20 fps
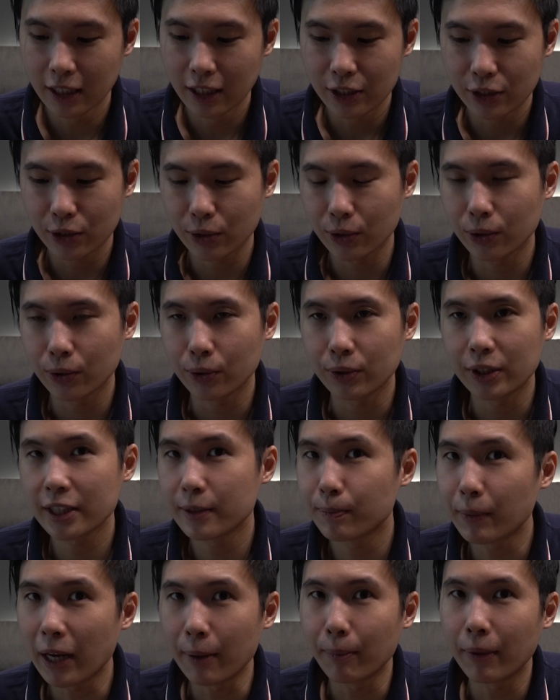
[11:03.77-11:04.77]
So
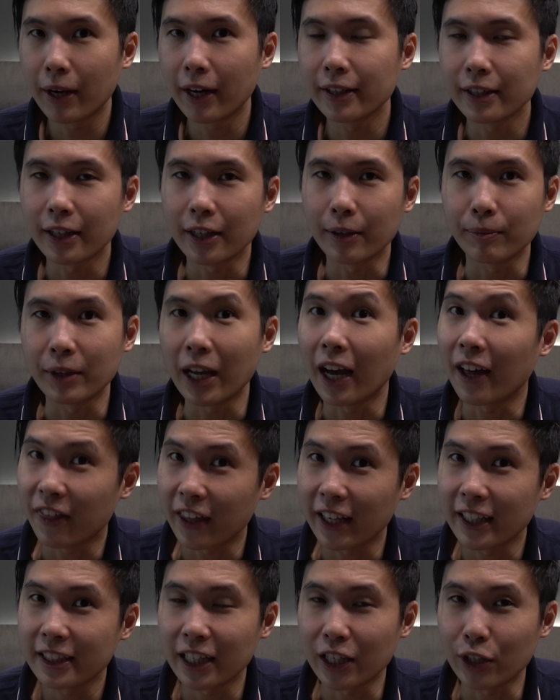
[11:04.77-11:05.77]
just bear in mind, there are things